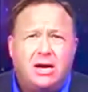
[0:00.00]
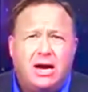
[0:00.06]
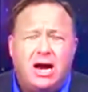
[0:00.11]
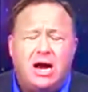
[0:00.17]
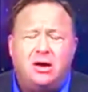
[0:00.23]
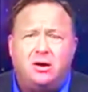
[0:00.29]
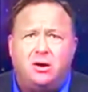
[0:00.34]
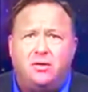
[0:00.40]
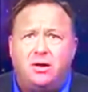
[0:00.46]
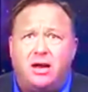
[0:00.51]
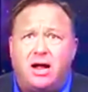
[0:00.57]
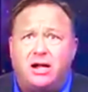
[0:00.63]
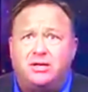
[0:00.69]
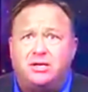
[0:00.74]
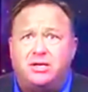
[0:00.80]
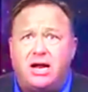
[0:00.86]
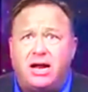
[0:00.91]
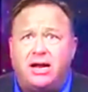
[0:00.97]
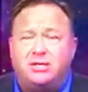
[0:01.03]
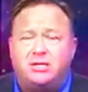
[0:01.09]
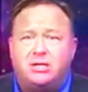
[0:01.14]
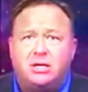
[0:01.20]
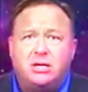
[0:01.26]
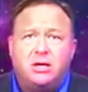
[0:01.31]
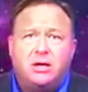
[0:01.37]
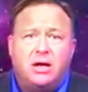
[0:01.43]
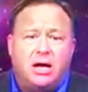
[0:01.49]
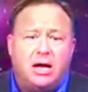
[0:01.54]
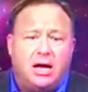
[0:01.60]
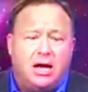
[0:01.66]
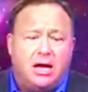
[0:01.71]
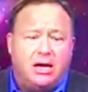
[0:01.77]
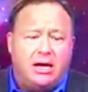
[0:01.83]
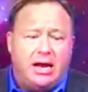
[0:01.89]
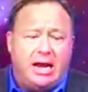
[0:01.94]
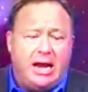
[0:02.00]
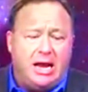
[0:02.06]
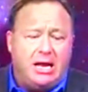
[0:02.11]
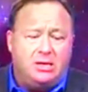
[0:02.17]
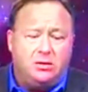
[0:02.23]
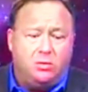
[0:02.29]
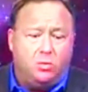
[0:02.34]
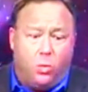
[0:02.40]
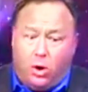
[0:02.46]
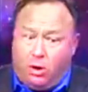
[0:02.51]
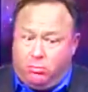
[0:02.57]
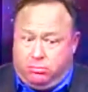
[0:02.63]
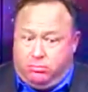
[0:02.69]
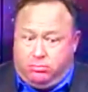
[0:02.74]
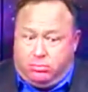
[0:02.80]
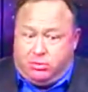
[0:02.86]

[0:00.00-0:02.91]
and here in the United States. And we're